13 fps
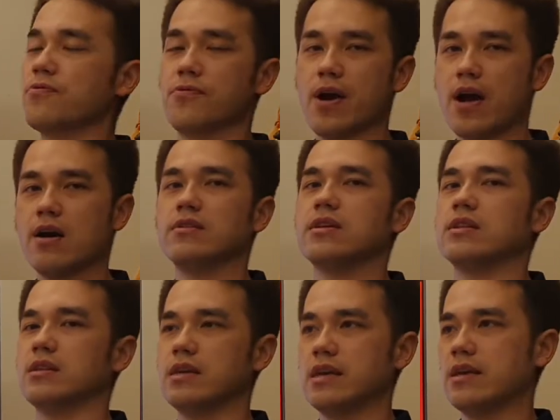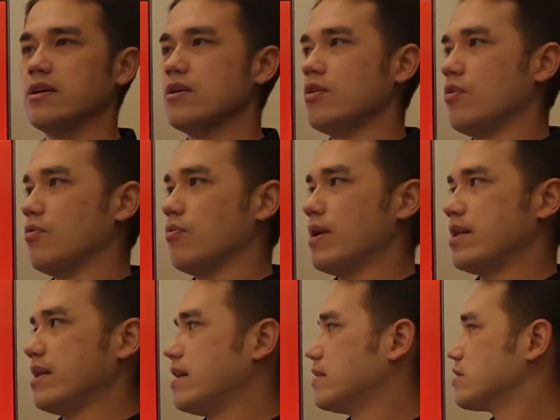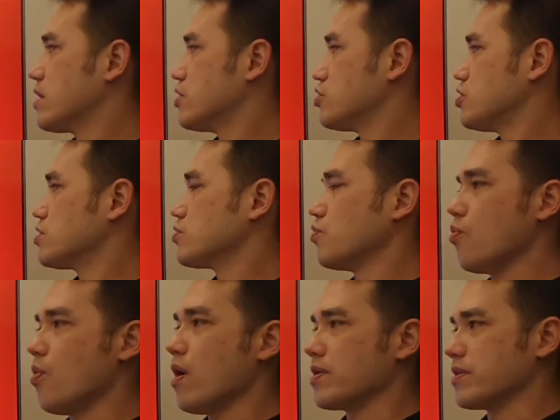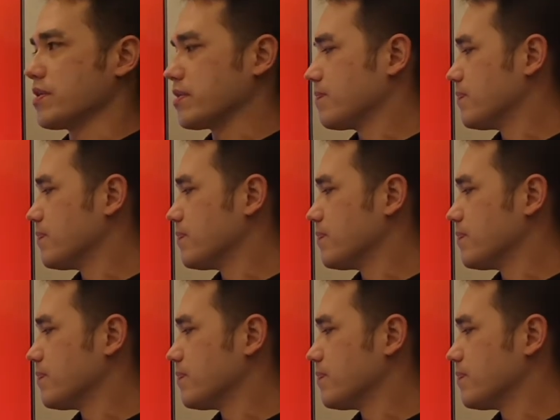violently when it touches water.